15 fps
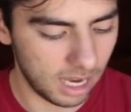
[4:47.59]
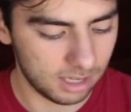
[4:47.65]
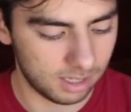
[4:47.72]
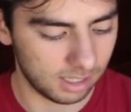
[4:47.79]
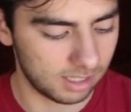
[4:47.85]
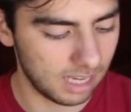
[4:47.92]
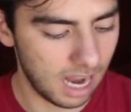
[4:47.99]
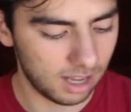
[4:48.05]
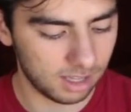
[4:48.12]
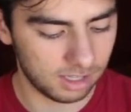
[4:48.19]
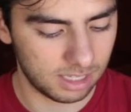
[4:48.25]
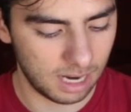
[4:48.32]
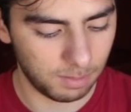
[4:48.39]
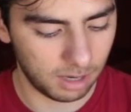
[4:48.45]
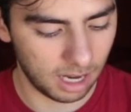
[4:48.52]
case, exactly the
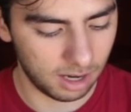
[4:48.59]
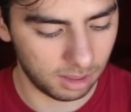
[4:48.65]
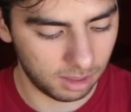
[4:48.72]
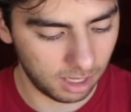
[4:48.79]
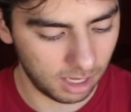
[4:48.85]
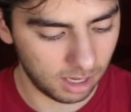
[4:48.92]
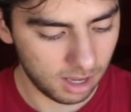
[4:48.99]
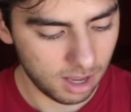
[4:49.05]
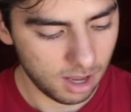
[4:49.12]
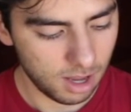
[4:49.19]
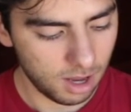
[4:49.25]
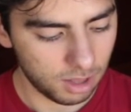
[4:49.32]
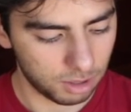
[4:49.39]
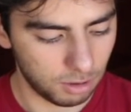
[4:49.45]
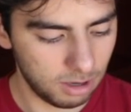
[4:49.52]
same kind of thing.
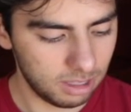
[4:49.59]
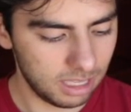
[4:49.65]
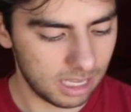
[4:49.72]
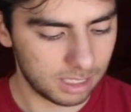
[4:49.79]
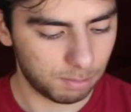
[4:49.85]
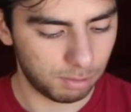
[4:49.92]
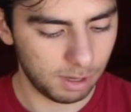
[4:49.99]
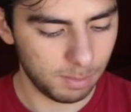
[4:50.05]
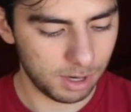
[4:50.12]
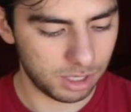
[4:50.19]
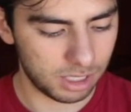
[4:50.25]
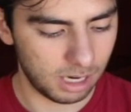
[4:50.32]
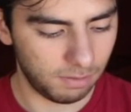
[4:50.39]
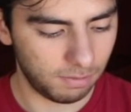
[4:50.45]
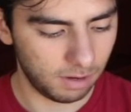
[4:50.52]
The only thing that's pretty
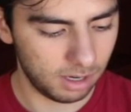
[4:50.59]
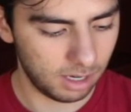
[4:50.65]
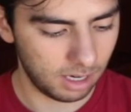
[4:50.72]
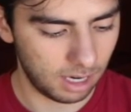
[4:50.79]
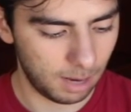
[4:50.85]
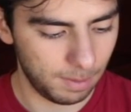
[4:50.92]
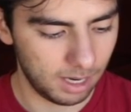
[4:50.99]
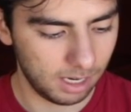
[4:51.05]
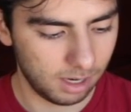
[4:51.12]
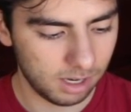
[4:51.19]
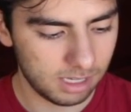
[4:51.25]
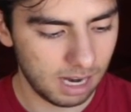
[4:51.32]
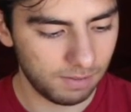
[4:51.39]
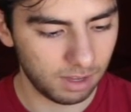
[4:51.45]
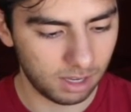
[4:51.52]
much different, I mean, it
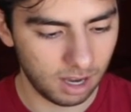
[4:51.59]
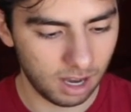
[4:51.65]
does have the